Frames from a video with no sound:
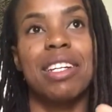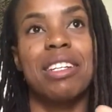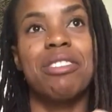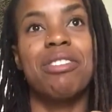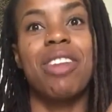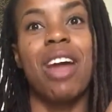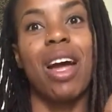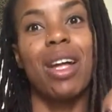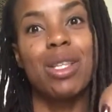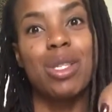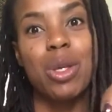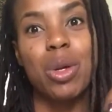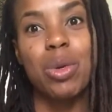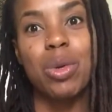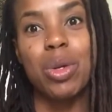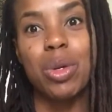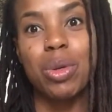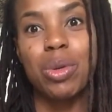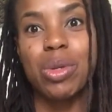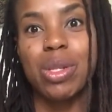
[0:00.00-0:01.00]
not so
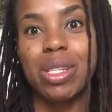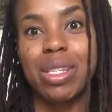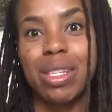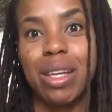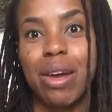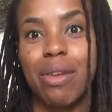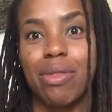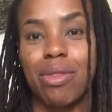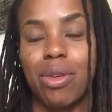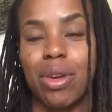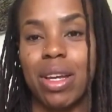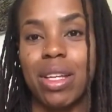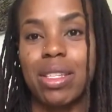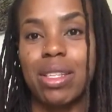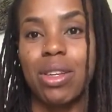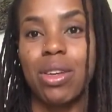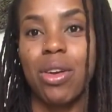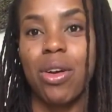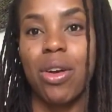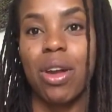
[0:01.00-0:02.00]
new discovery. It's
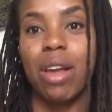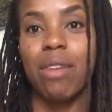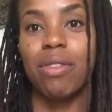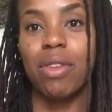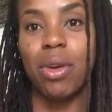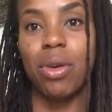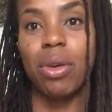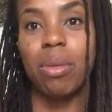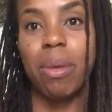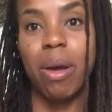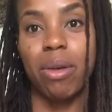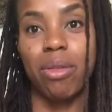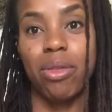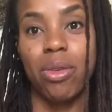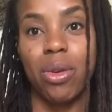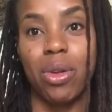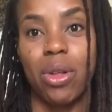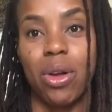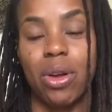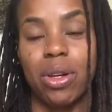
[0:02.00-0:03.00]
a yarn I've known about
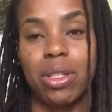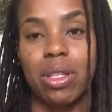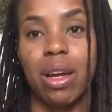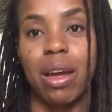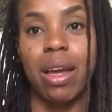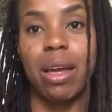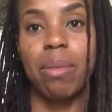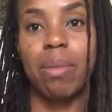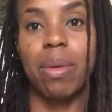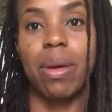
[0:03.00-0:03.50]
for a long time,